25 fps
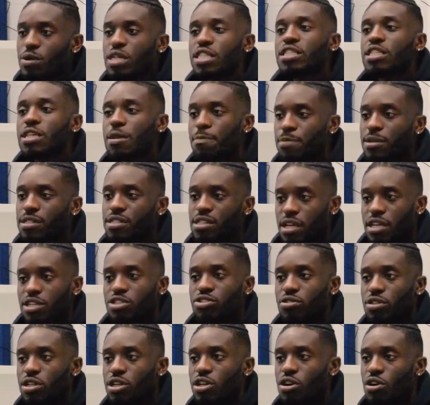we see
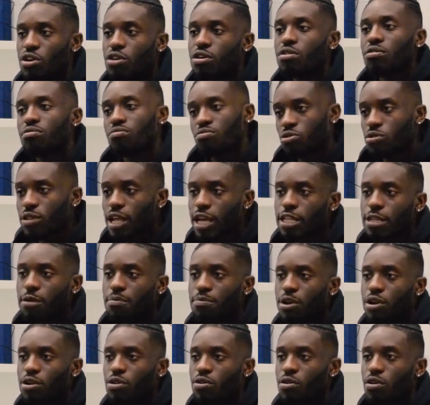potential in her. We'd like to
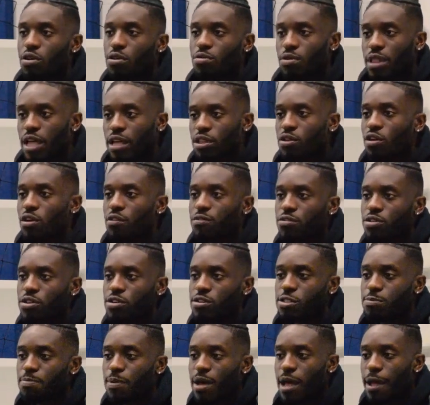bring her on. We'd like to offer
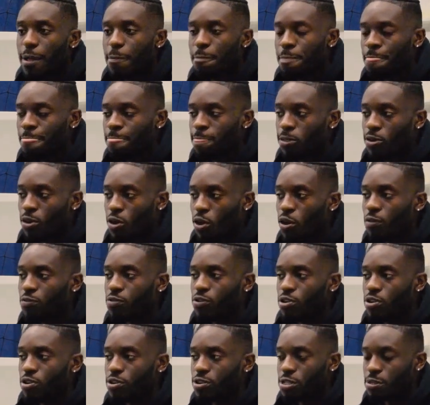her a spot. Nice. They
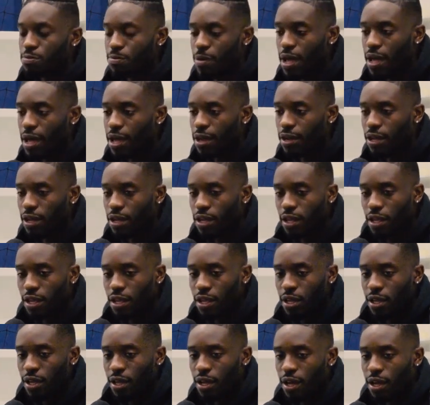offered her a spot.
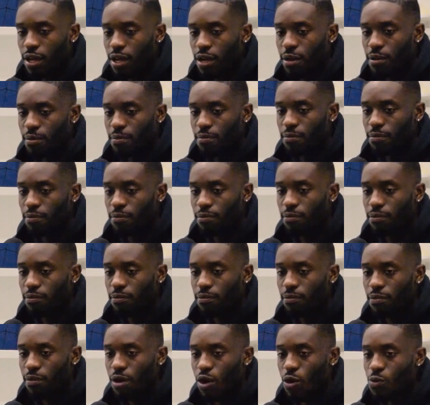
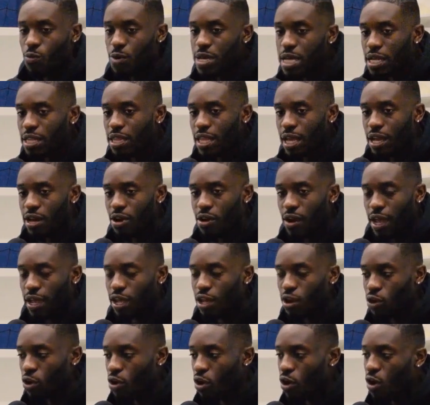A week later, I
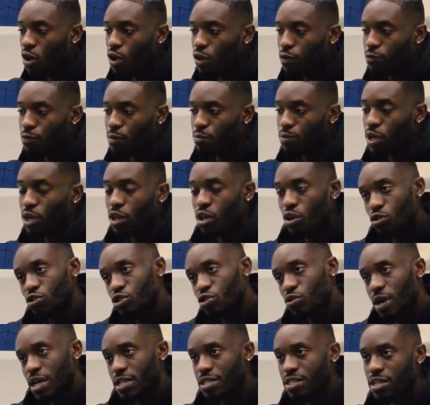get a call from the
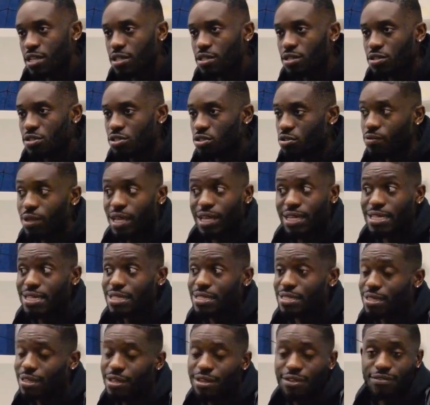coach who I sent her to. Like,
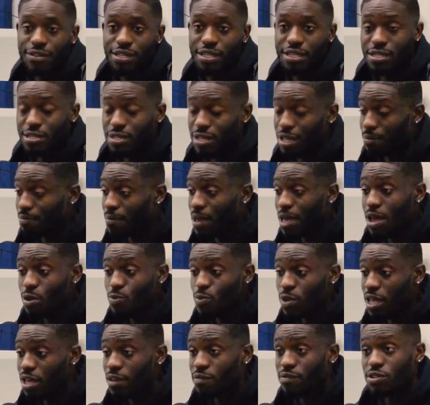he's livid. He's like,
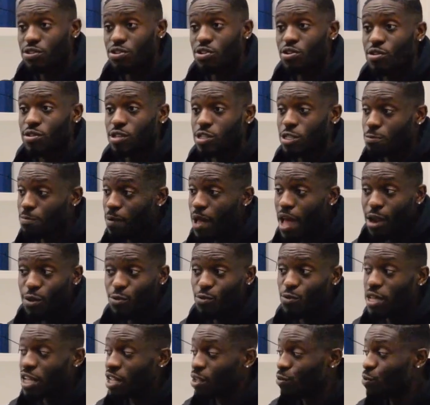man, we gave this girl a
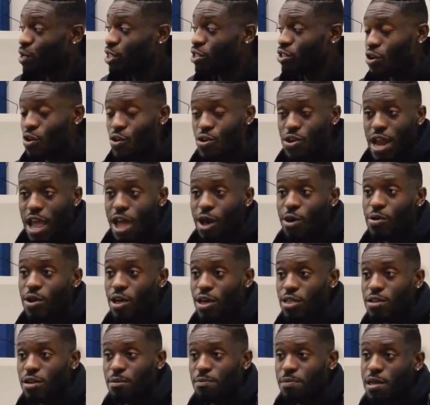spot. We turned down
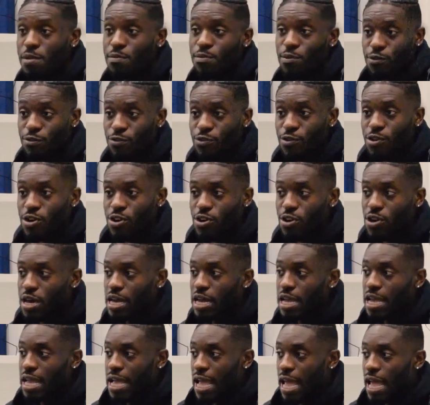other people for her.
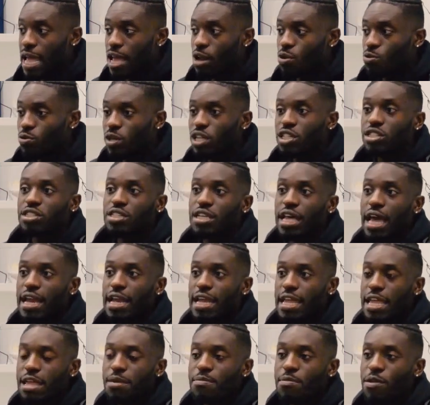Right. And we just got
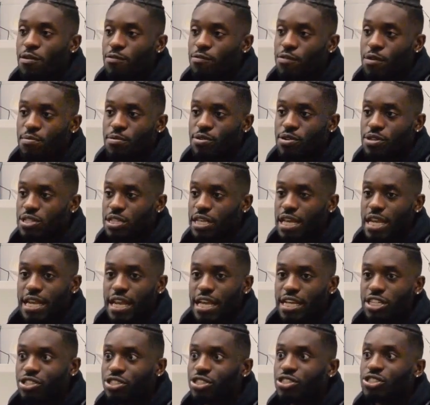an email from her saying
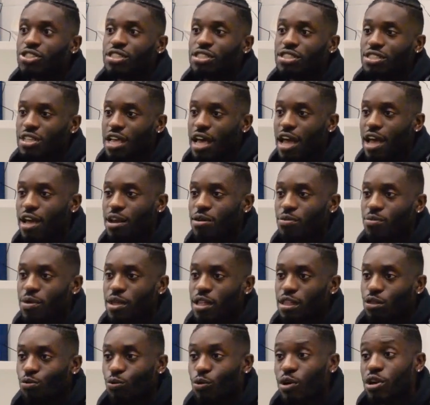that she just signed
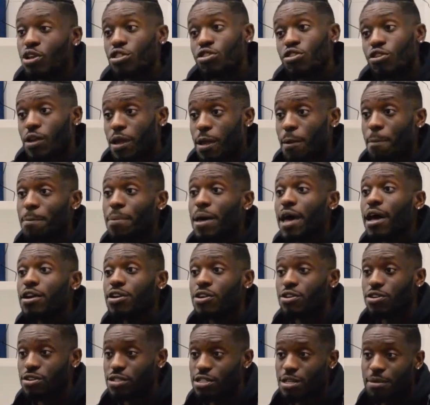with one of their
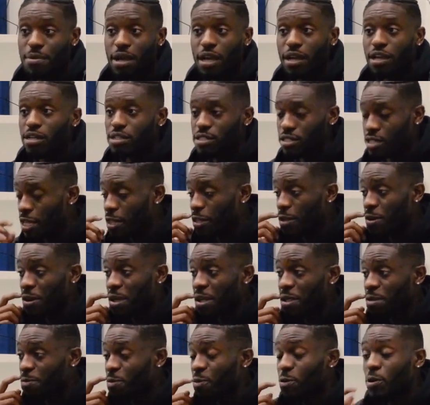competitors. I'm not going to say their
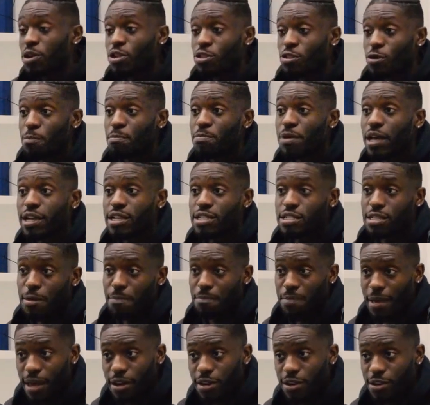names, but one of their biggest
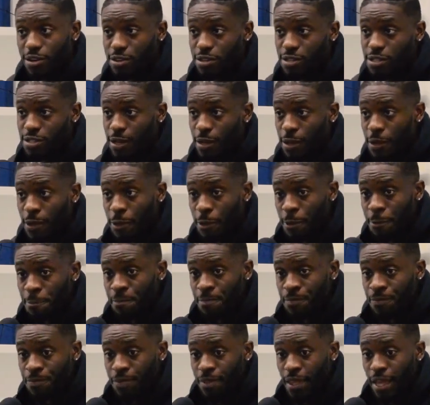competitors. Okay.
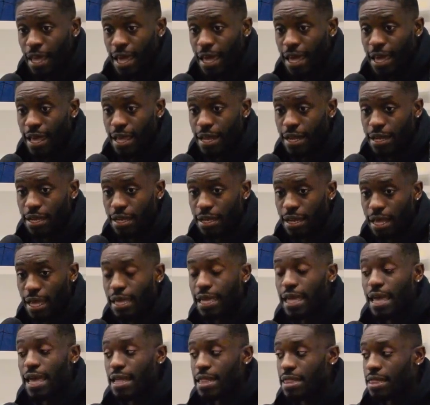And
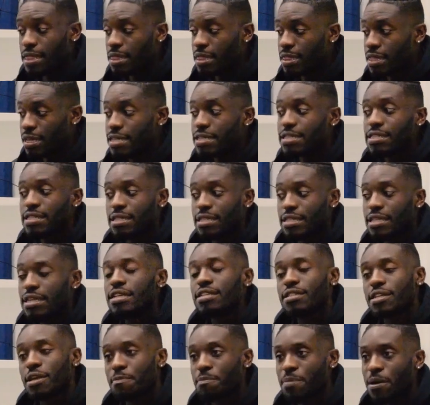again,
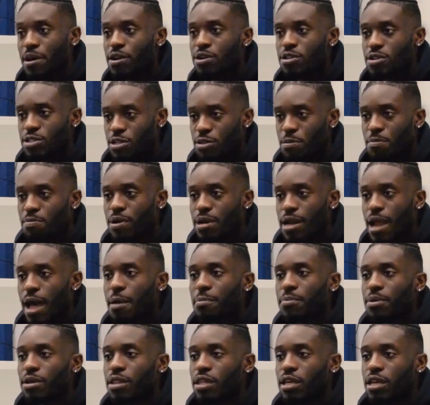these competitors are
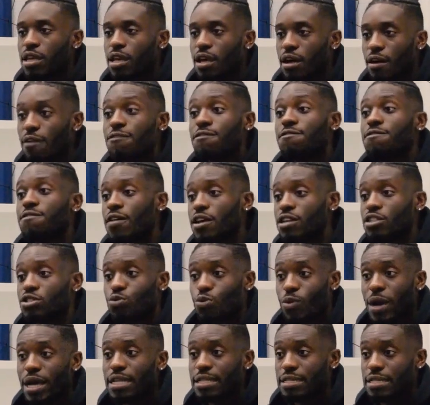predominantly a
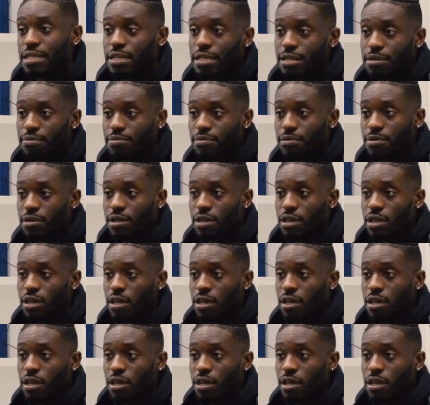French white team.